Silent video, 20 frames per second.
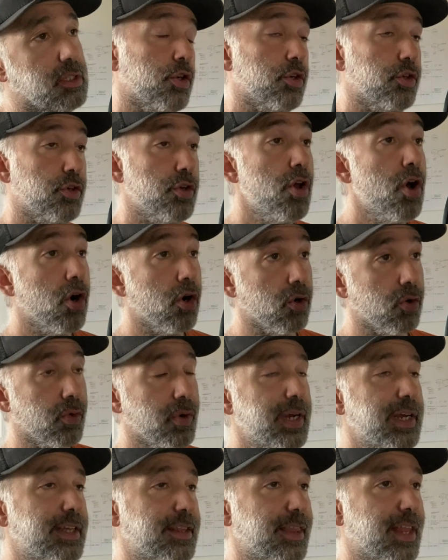No,
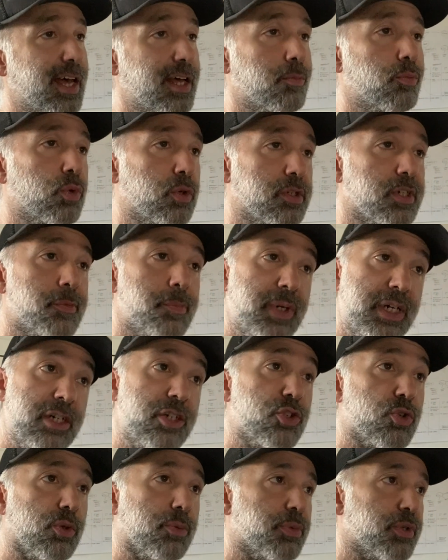in that more
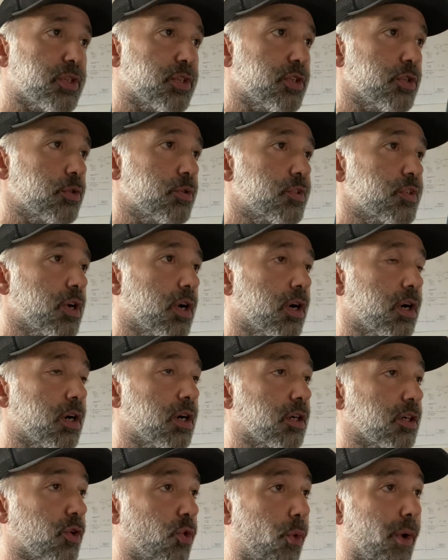spiritual pursuits are
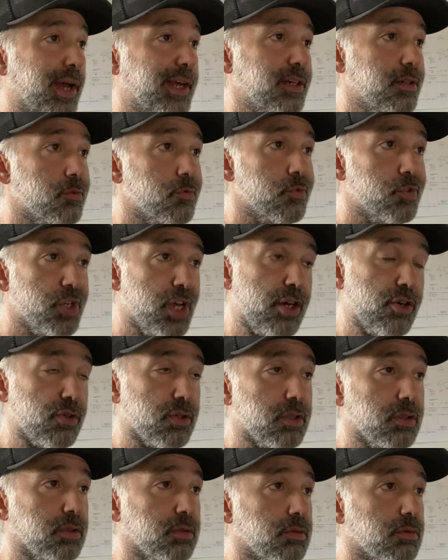quite
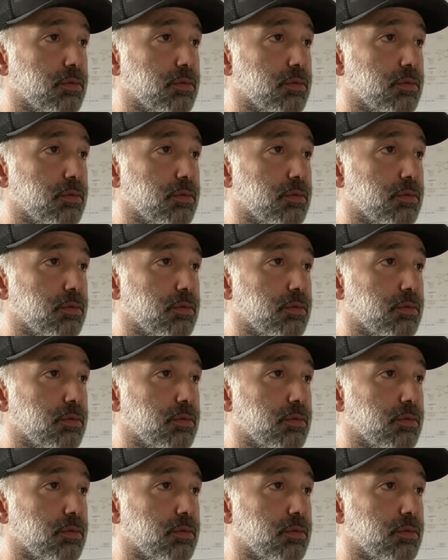general.